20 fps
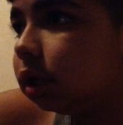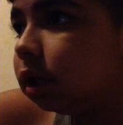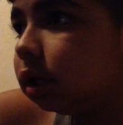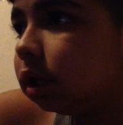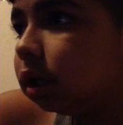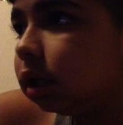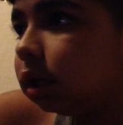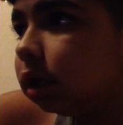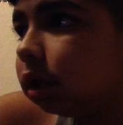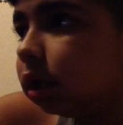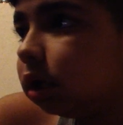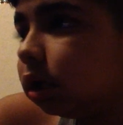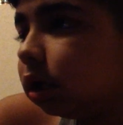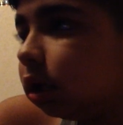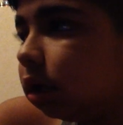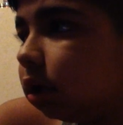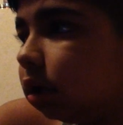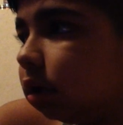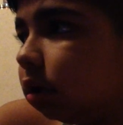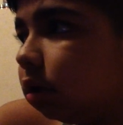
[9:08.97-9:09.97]

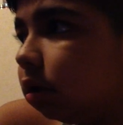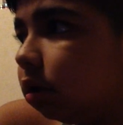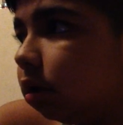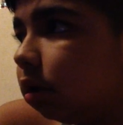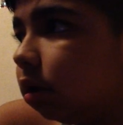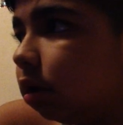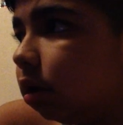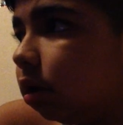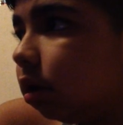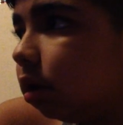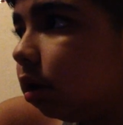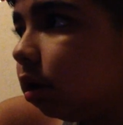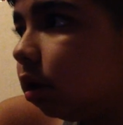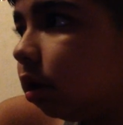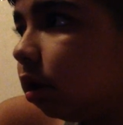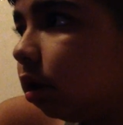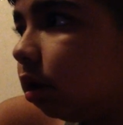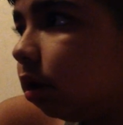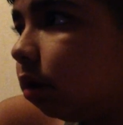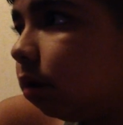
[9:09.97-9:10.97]
Nothing is said.